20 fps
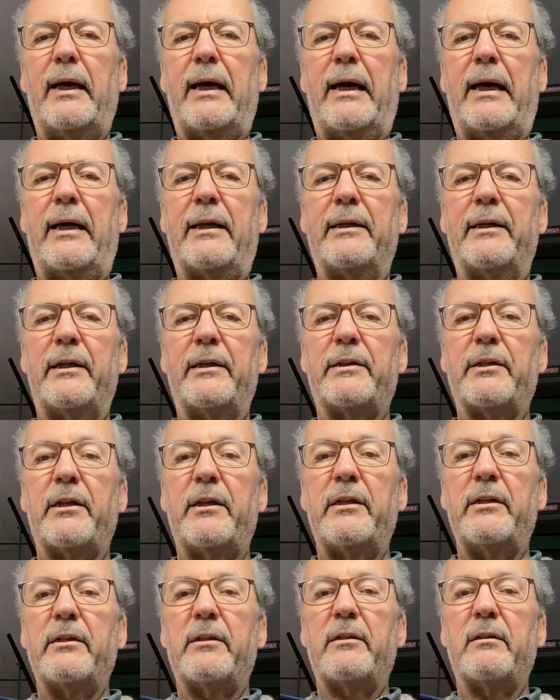And it
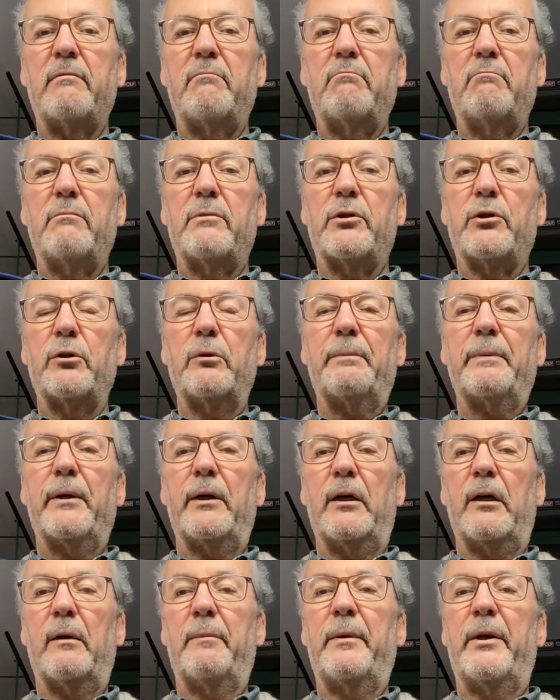is
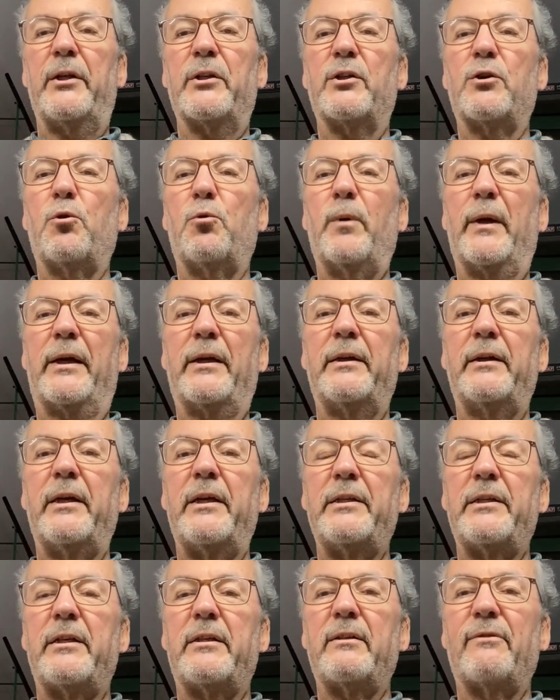superb. It's quick and
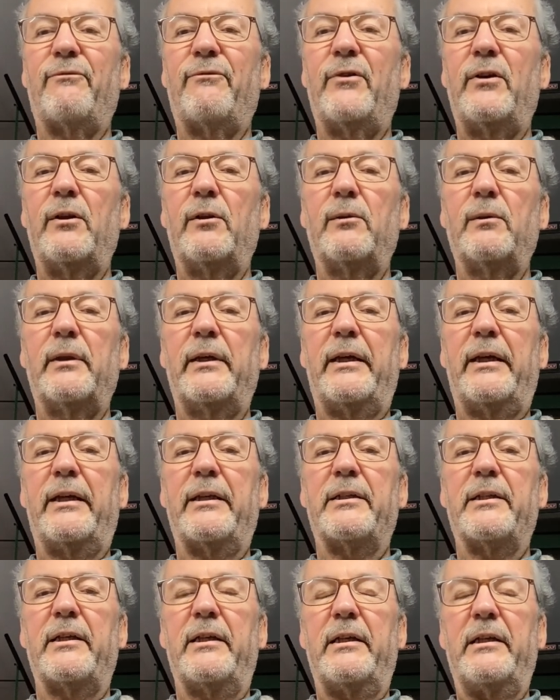easy to fill.
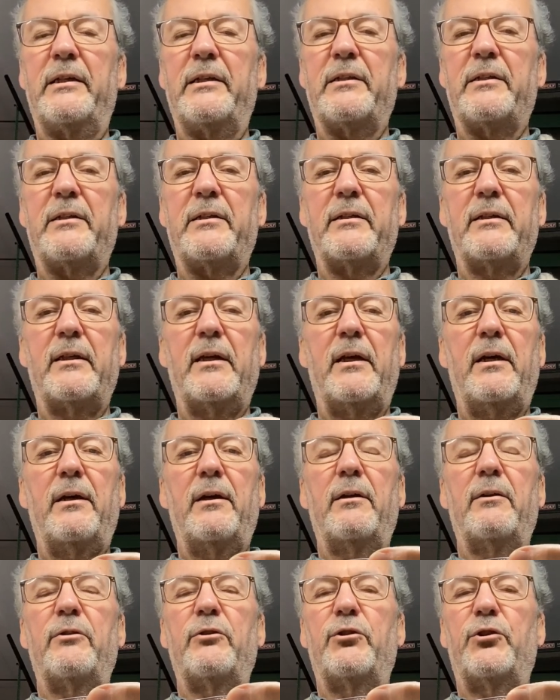It is
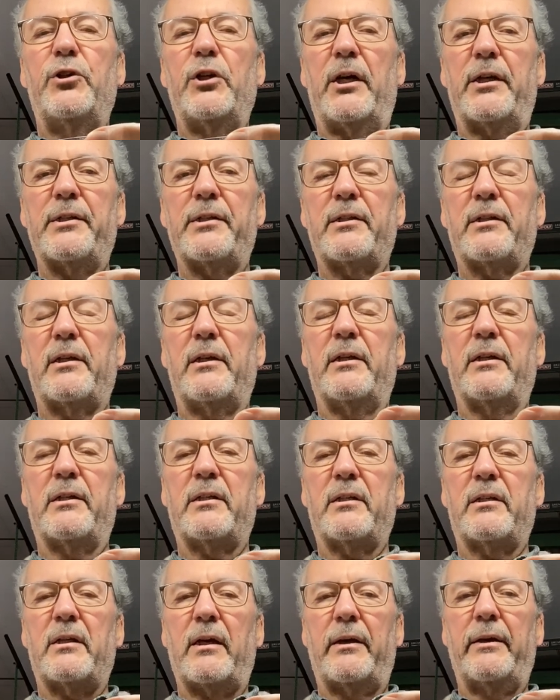just a
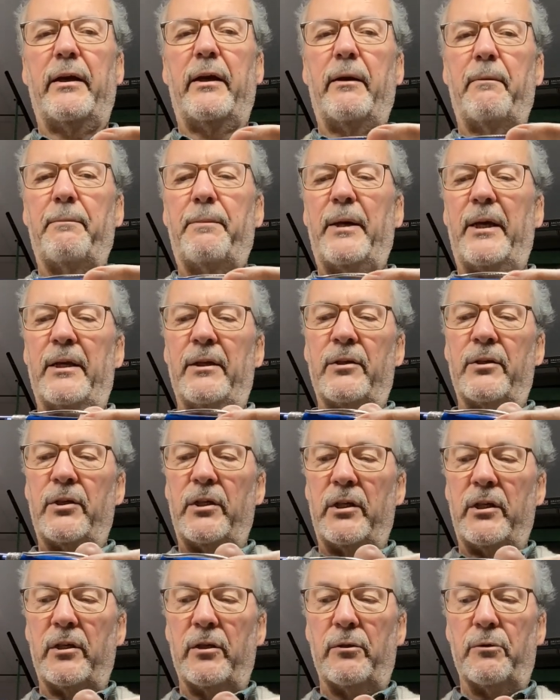stunning pen to
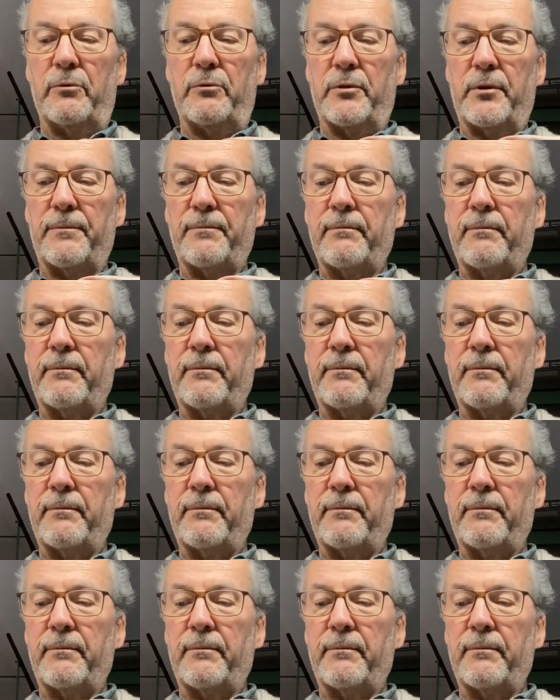use.